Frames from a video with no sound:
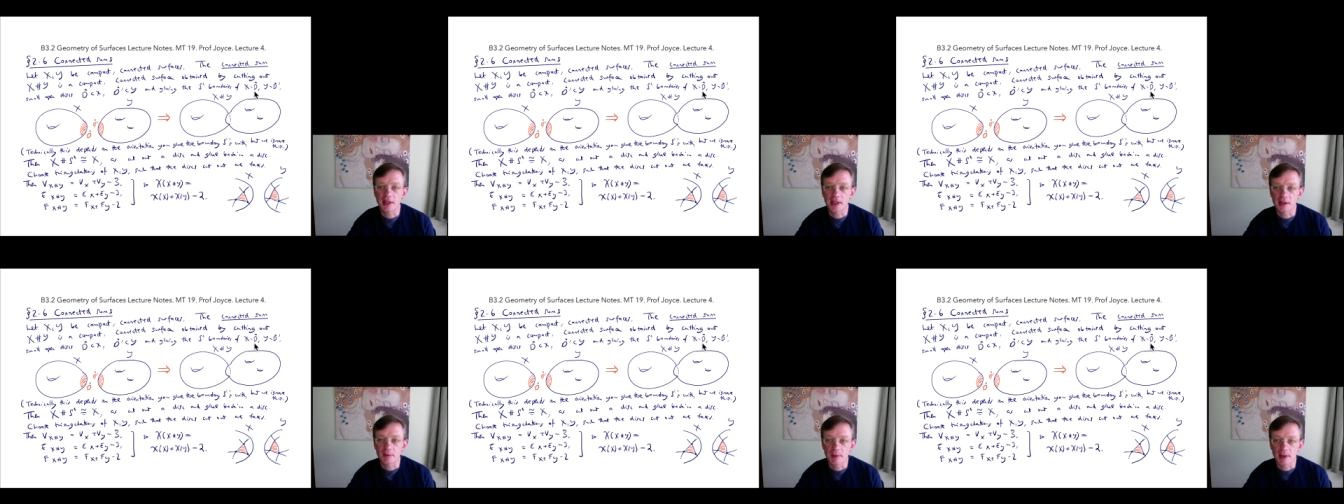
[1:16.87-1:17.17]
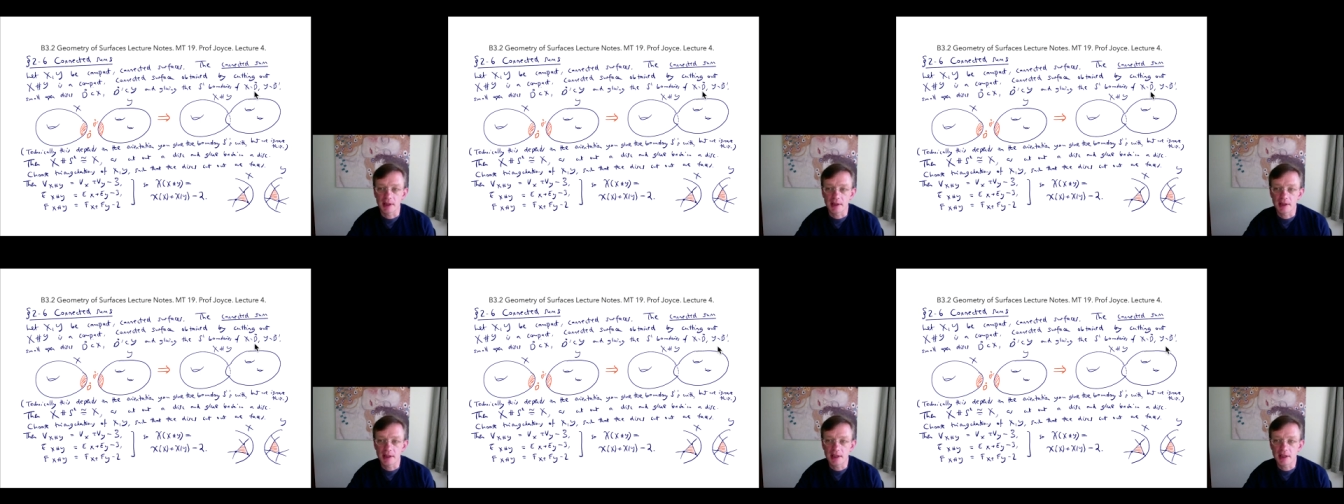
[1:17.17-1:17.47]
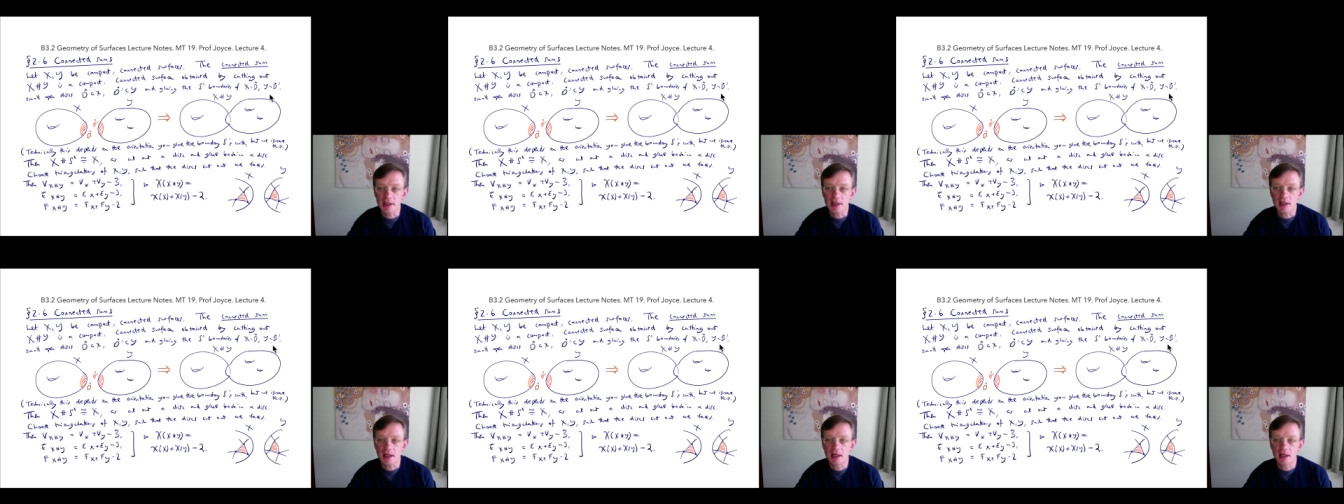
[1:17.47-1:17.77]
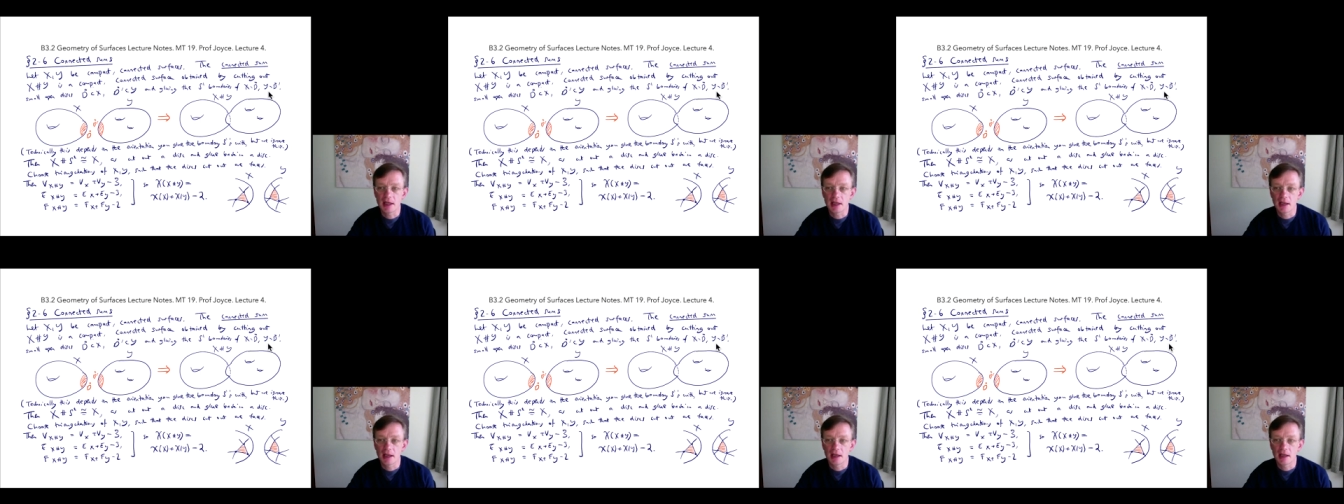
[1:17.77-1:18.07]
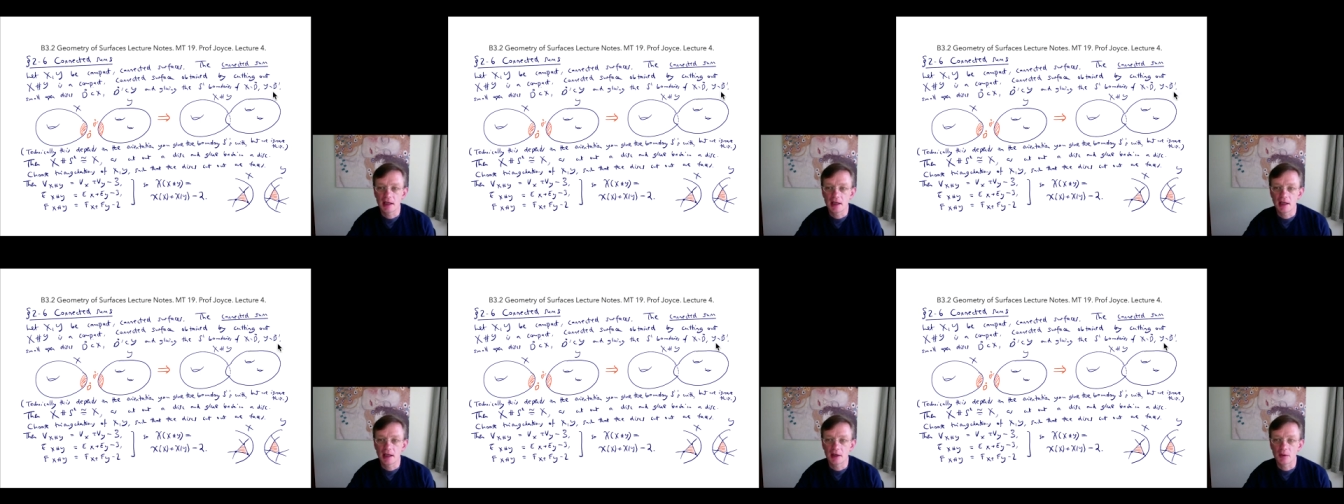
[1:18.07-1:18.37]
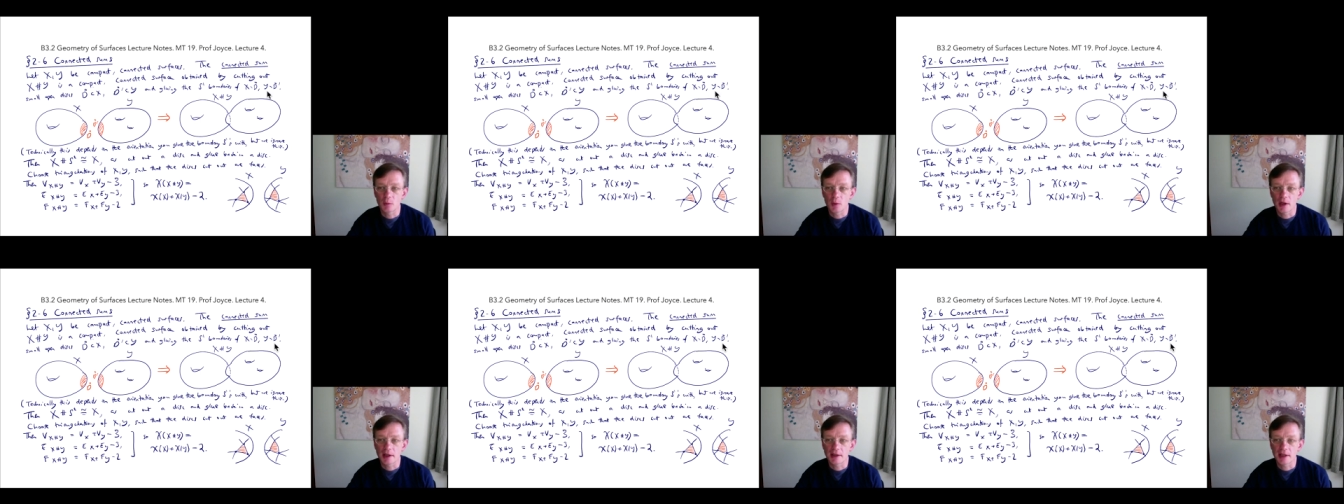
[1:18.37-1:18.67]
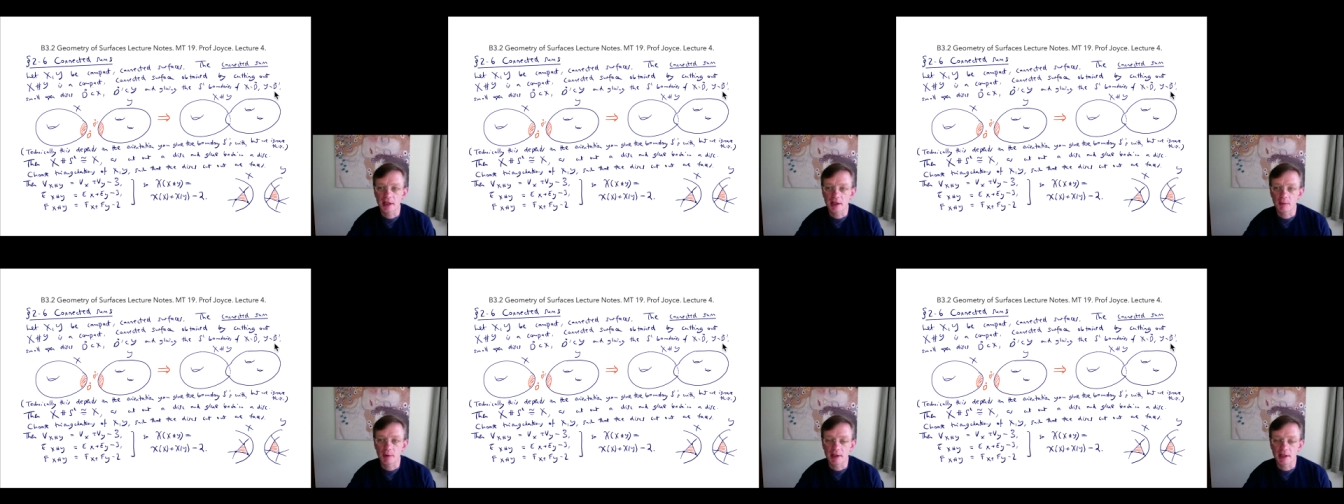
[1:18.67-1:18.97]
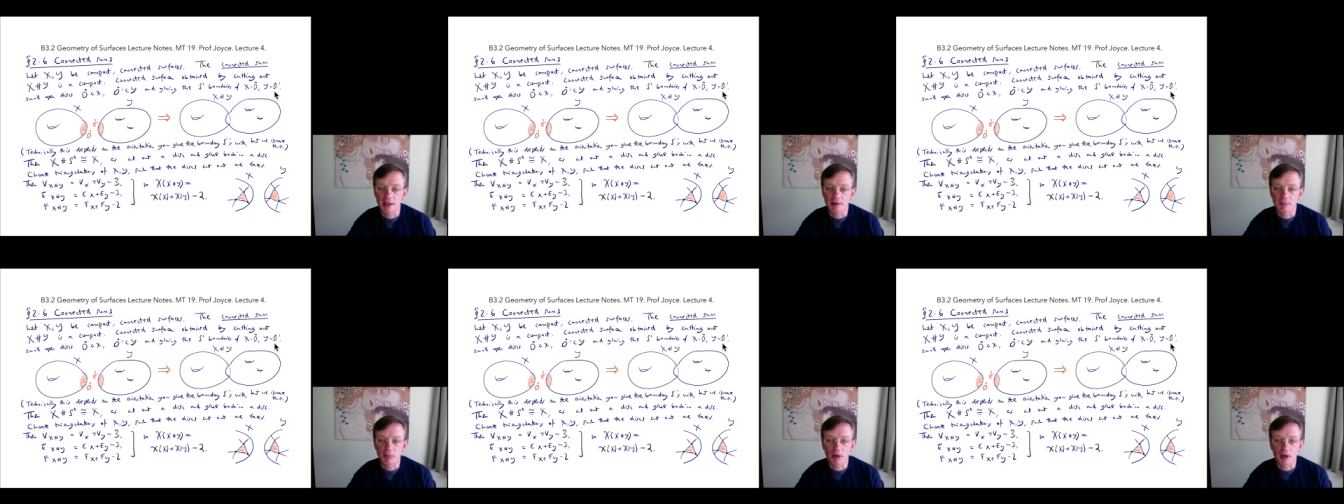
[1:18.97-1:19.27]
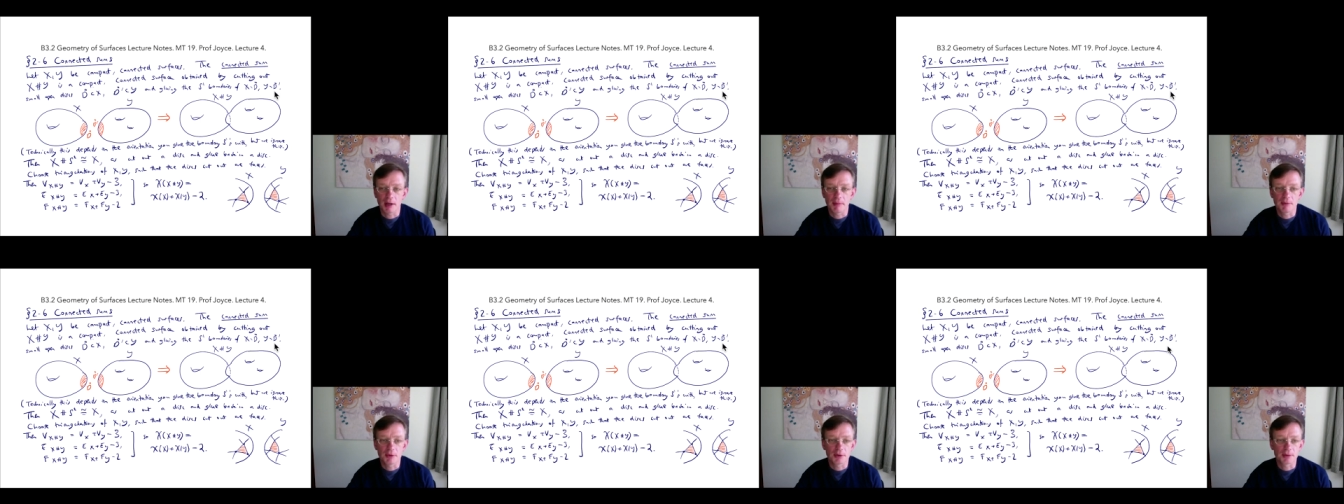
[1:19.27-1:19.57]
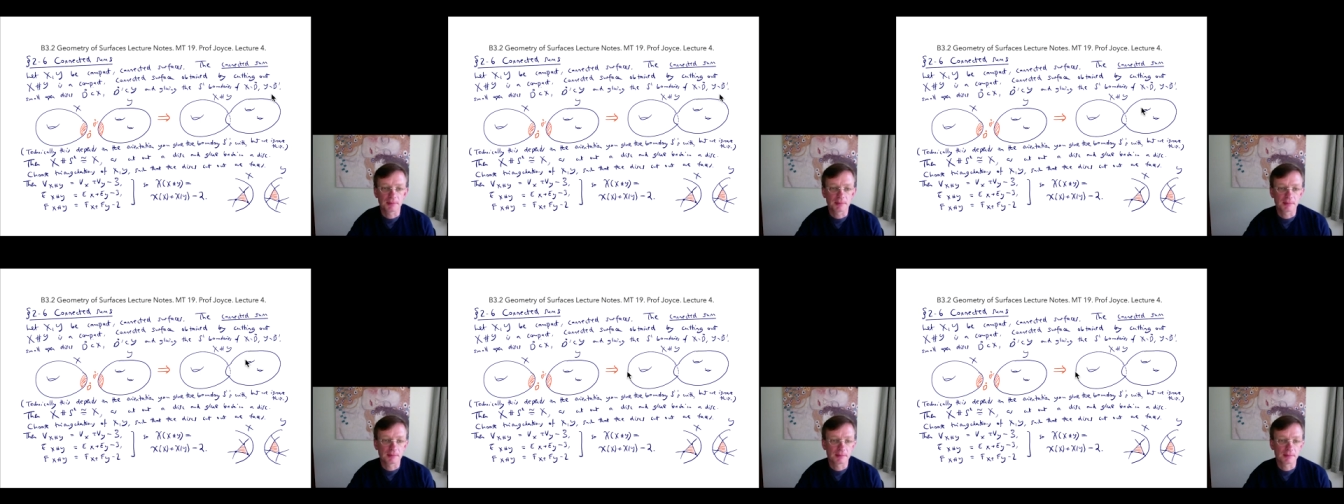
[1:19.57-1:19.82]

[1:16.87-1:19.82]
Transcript: take away d and y take away d primed.